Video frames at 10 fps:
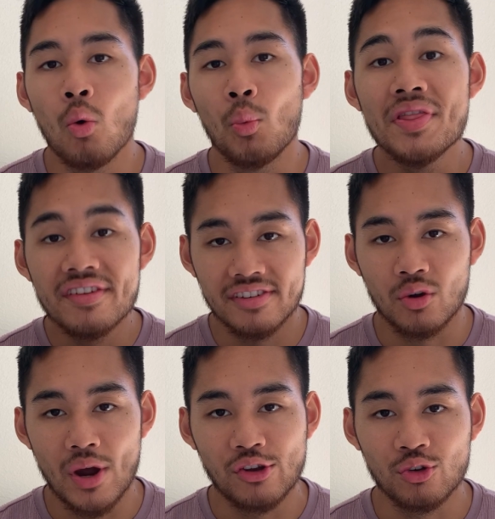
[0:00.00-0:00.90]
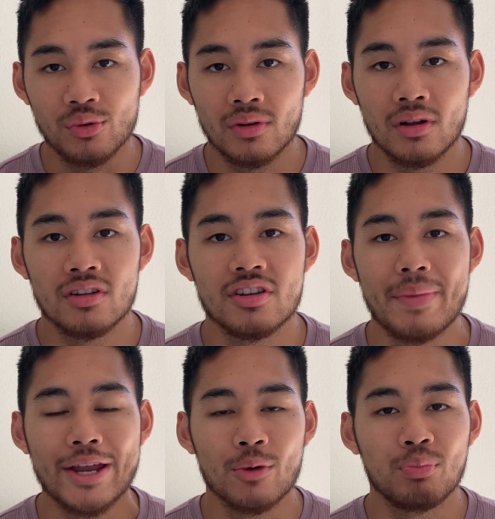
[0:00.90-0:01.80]
With this equation, to
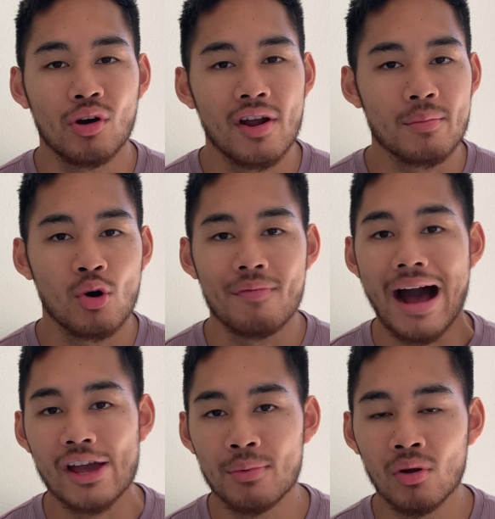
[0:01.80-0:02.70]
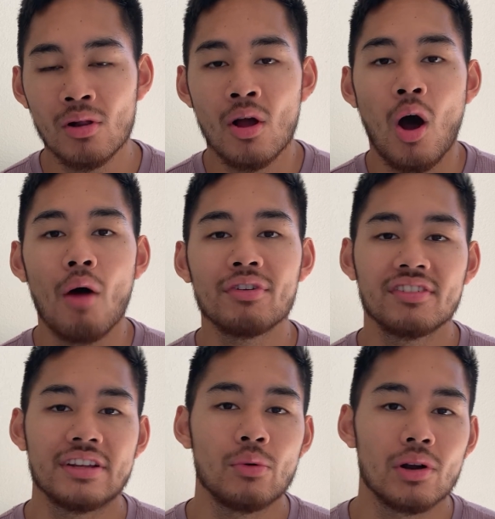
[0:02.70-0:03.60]
make your product more valuable,
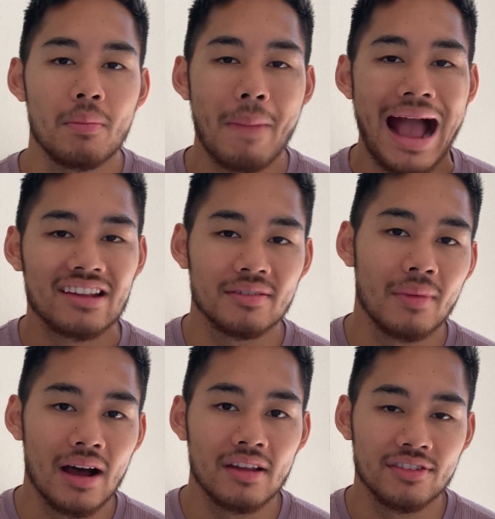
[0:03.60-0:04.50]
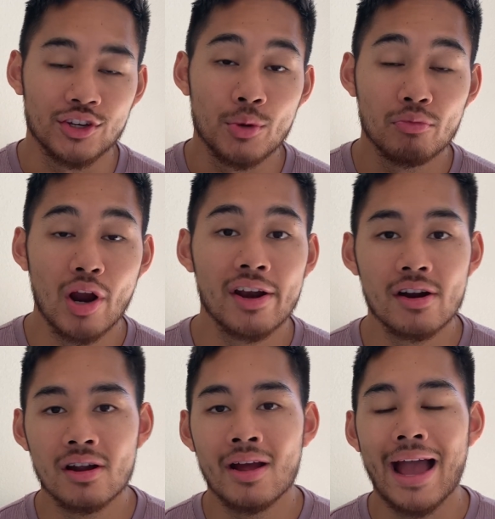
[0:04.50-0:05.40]
obviously you want to maximize the
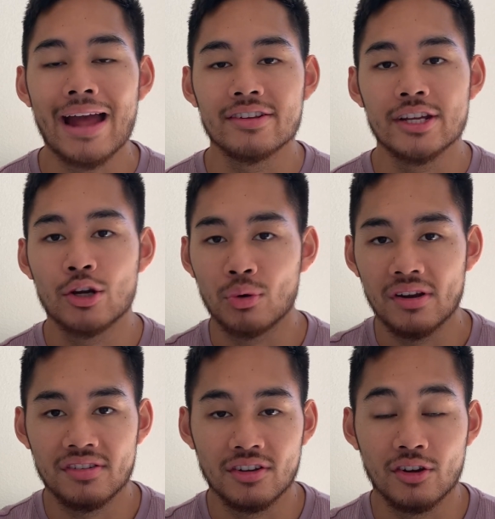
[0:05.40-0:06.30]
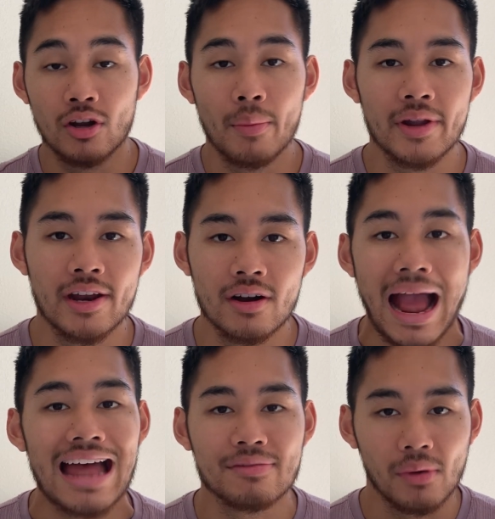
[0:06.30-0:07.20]
numerator and decrease the denominator
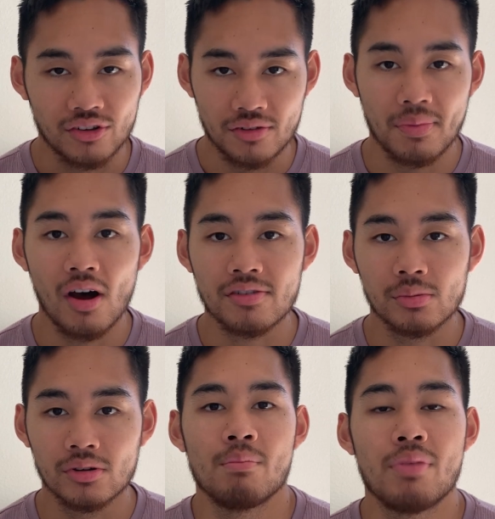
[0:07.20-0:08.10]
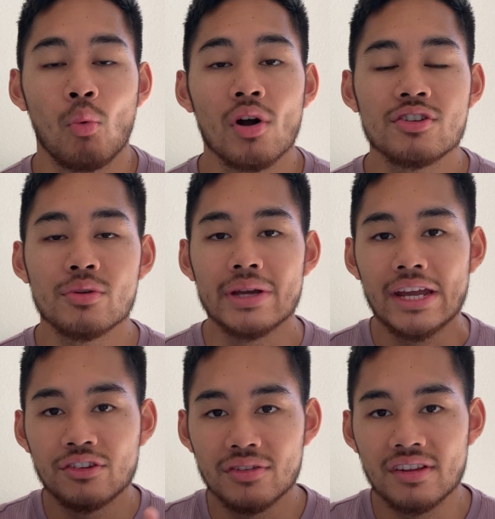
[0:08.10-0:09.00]
as much as possible. But what do
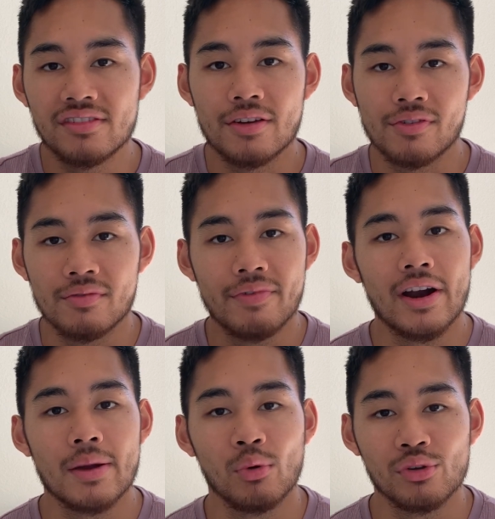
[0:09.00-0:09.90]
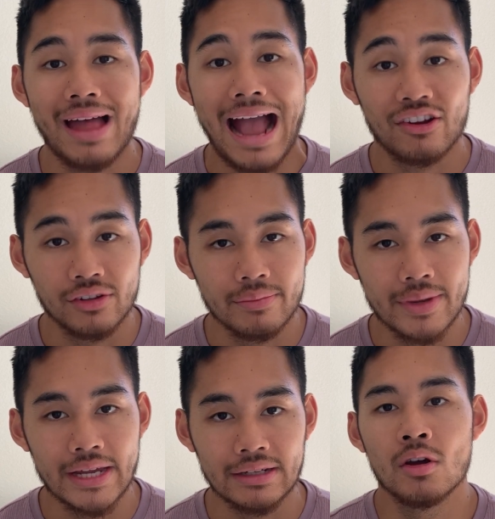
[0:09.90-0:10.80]
each of these different variables actually
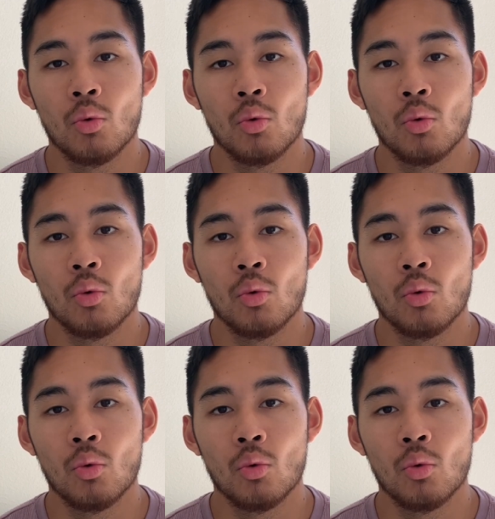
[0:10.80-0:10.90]
mean?